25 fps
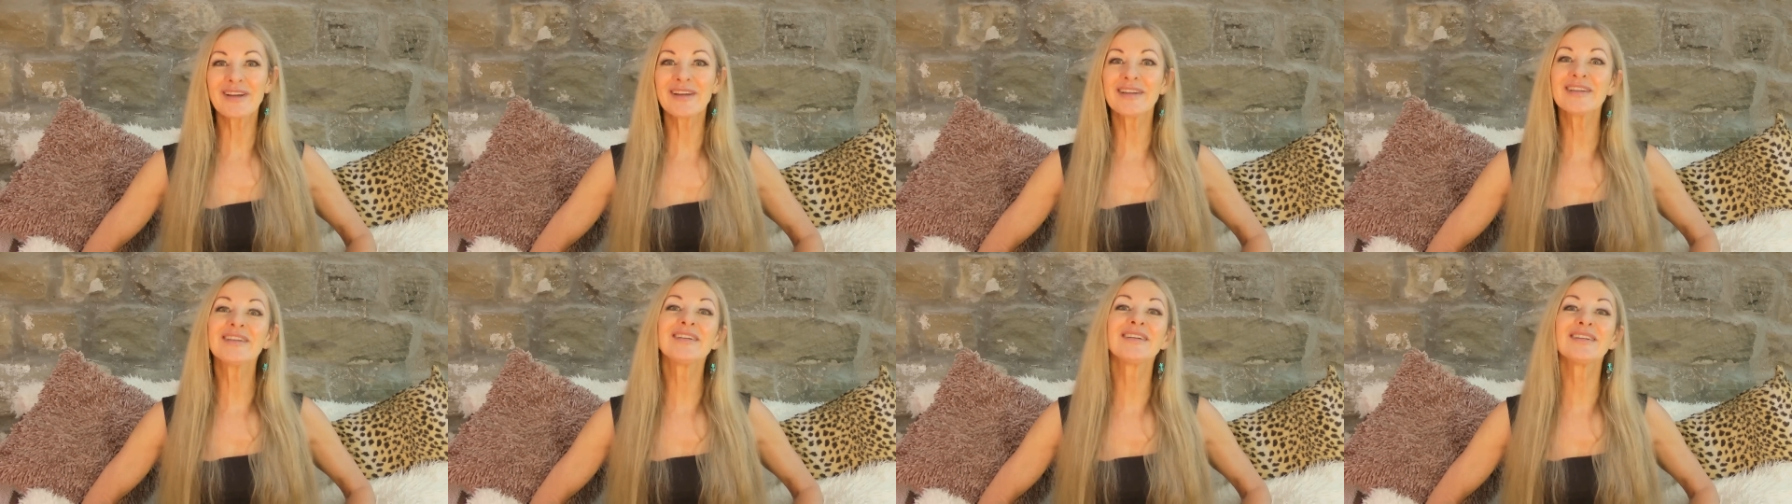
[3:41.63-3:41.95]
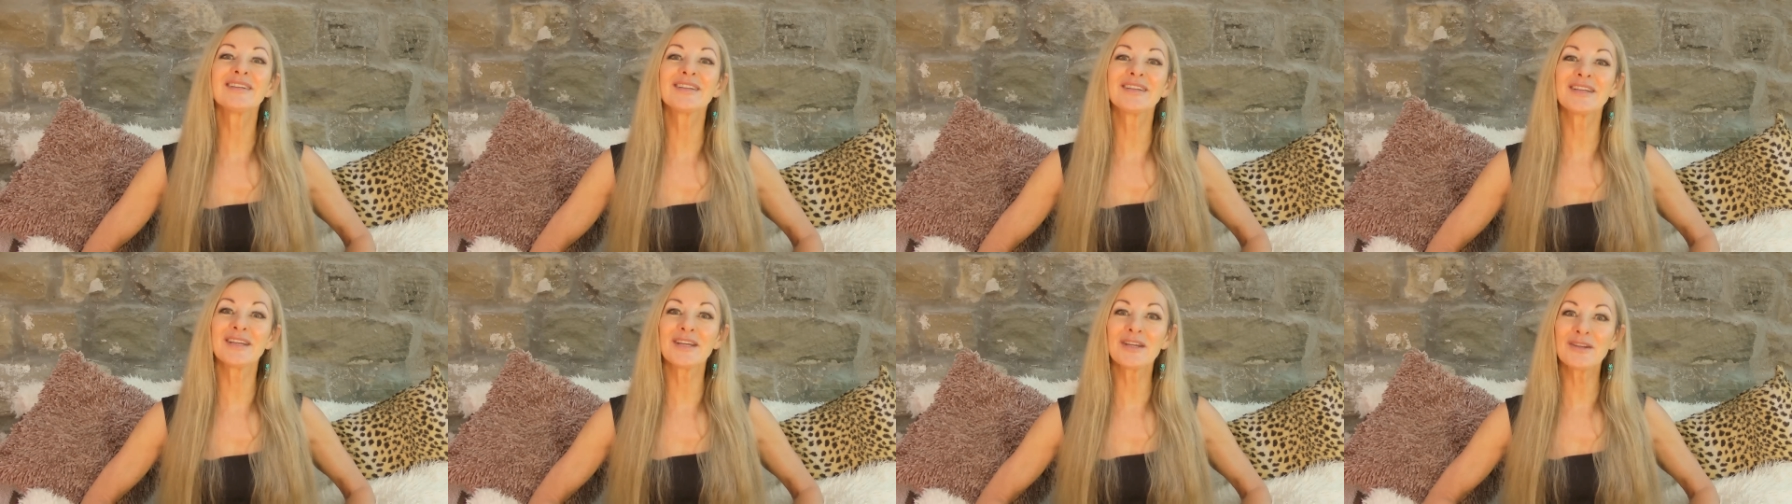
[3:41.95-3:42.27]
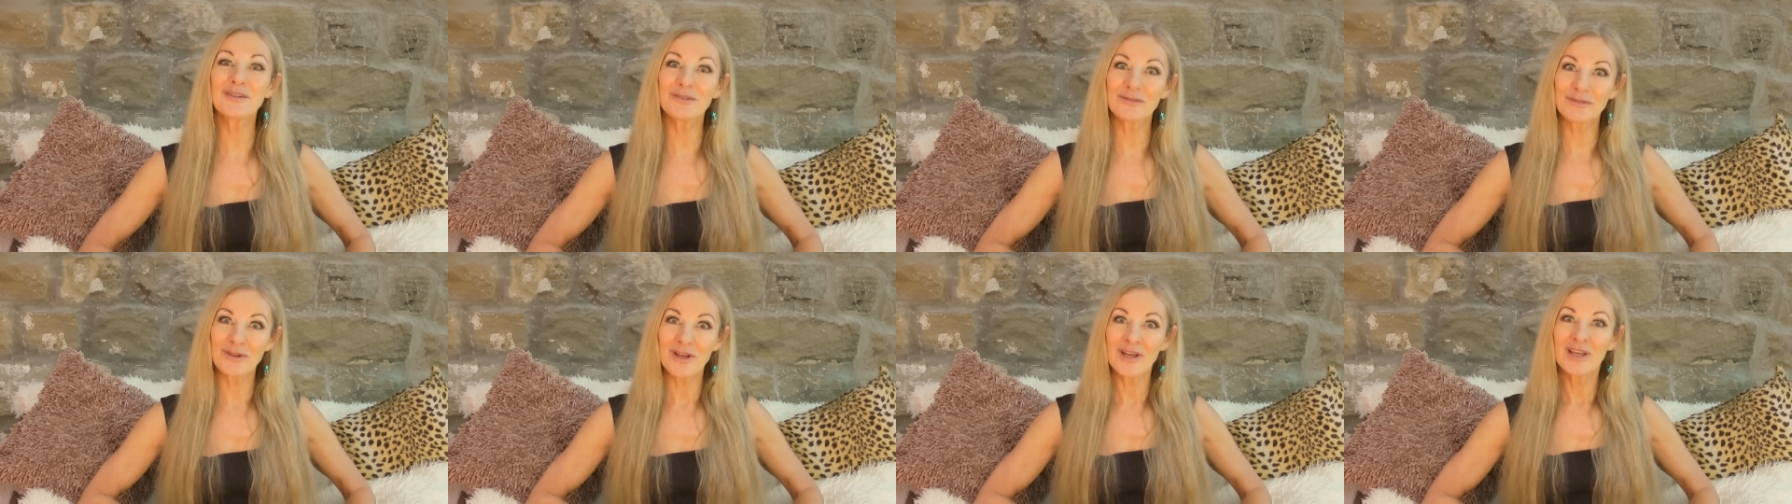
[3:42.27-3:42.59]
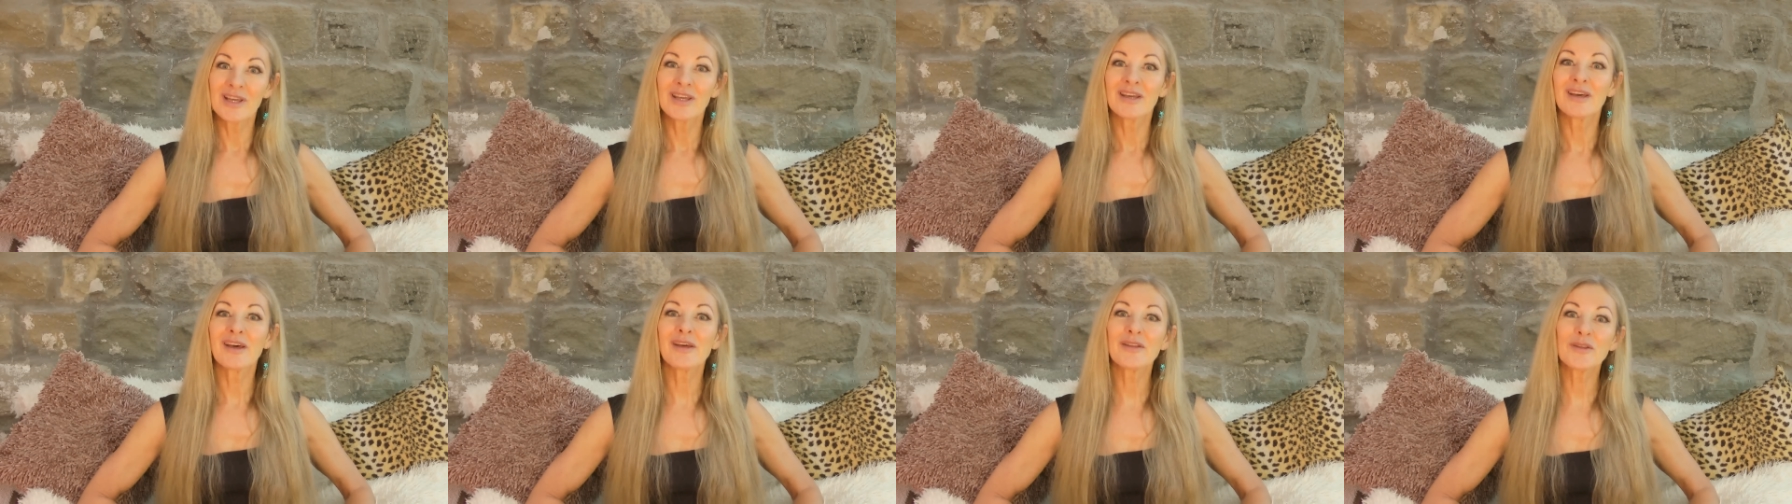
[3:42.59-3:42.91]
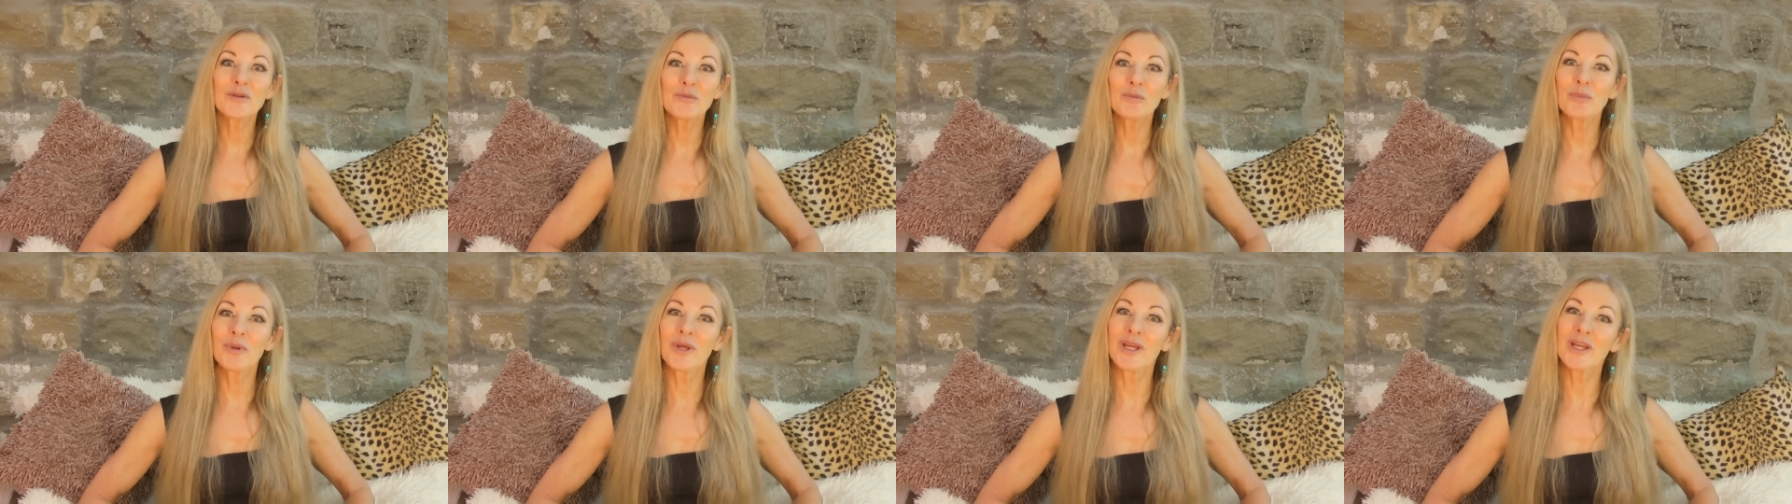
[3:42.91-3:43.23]
I could give
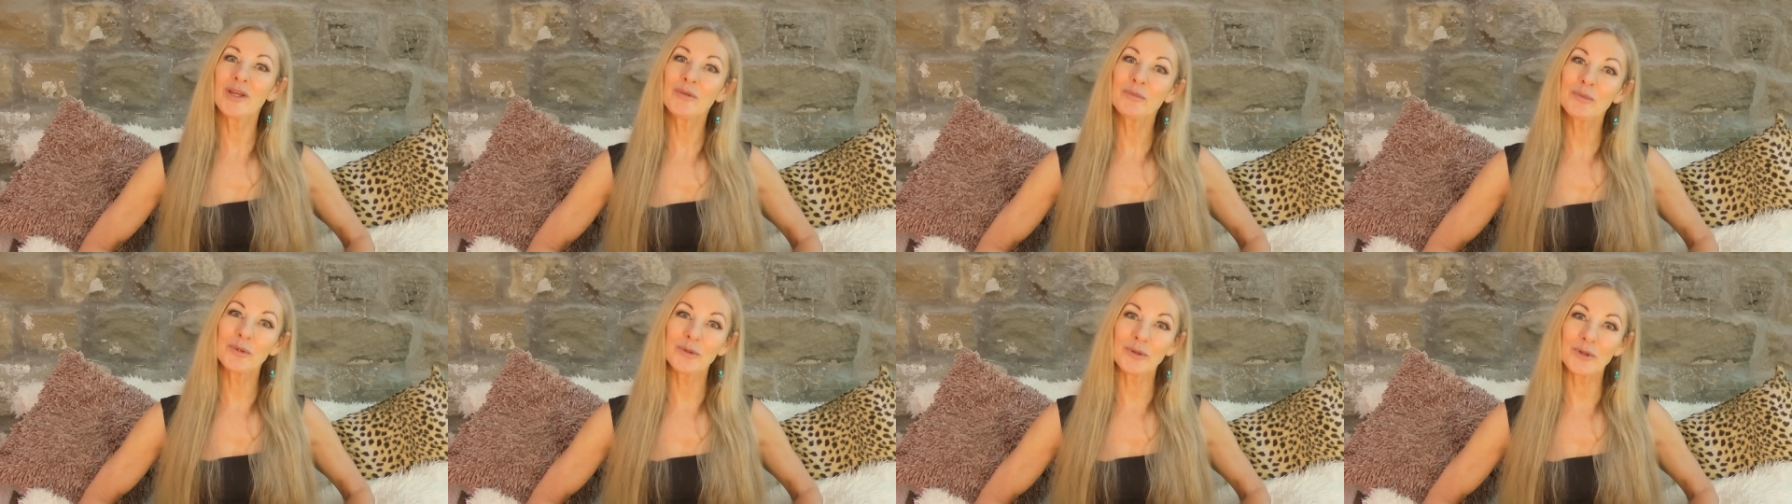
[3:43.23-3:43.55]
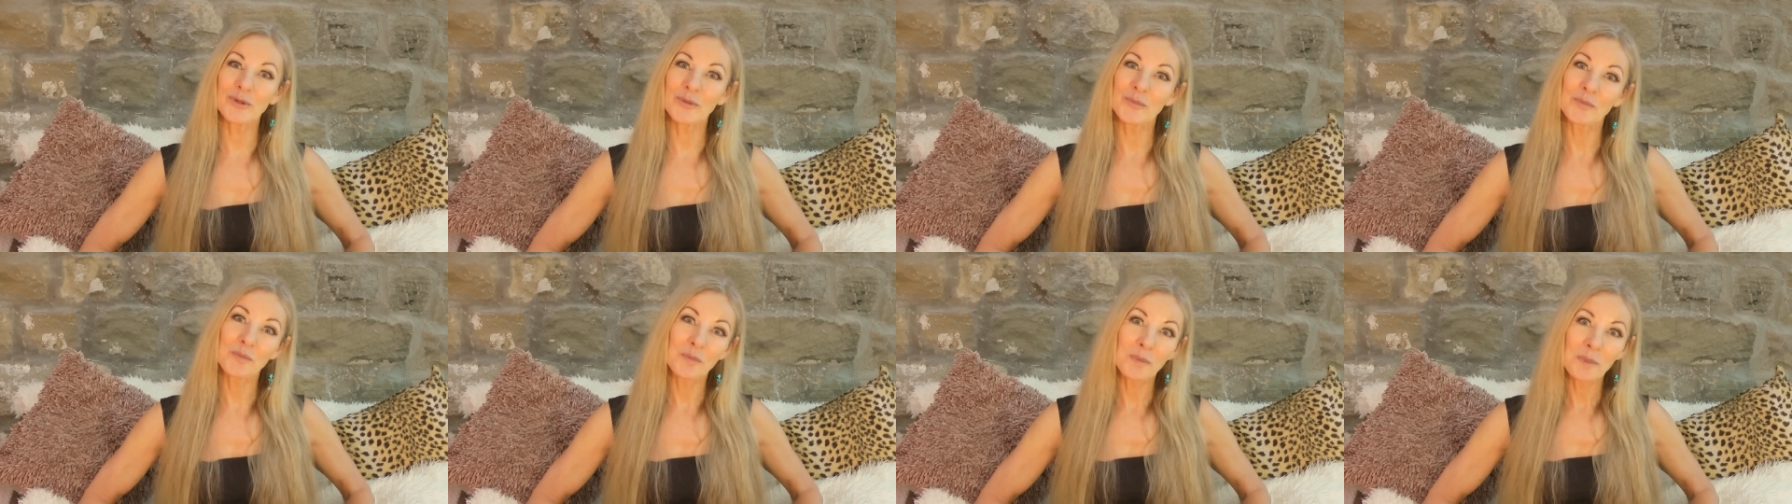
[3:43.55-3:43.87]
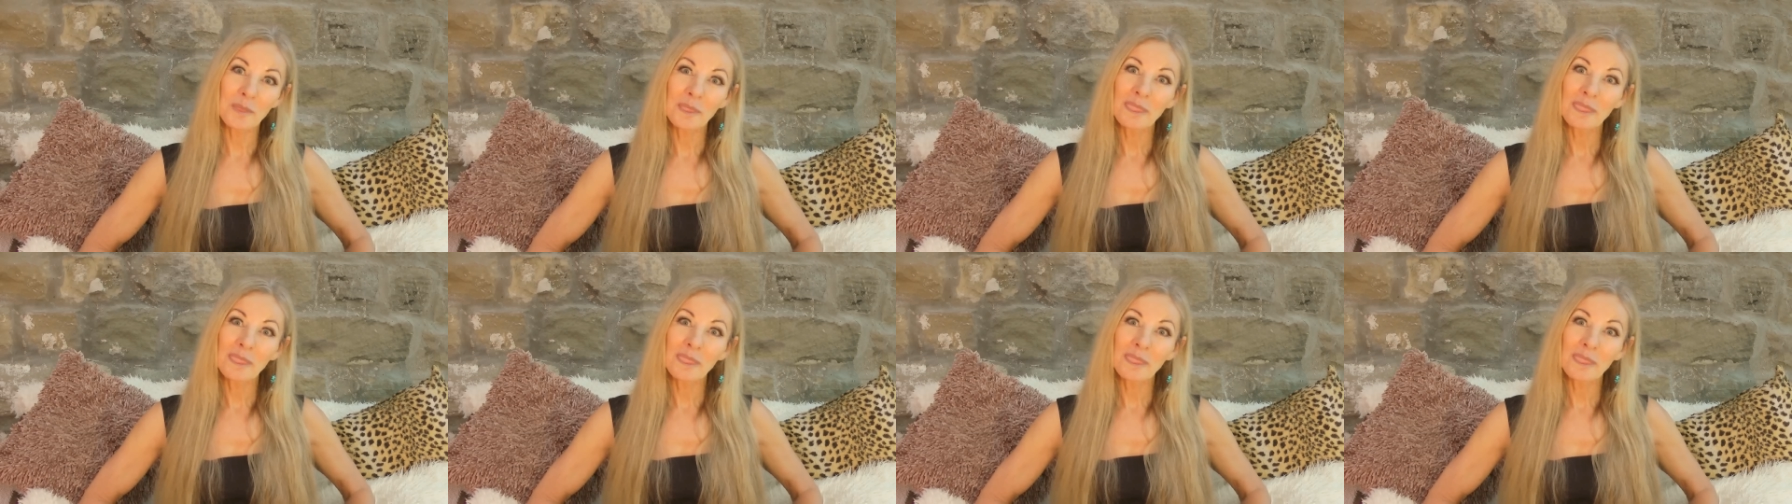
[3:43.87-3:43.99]
other people.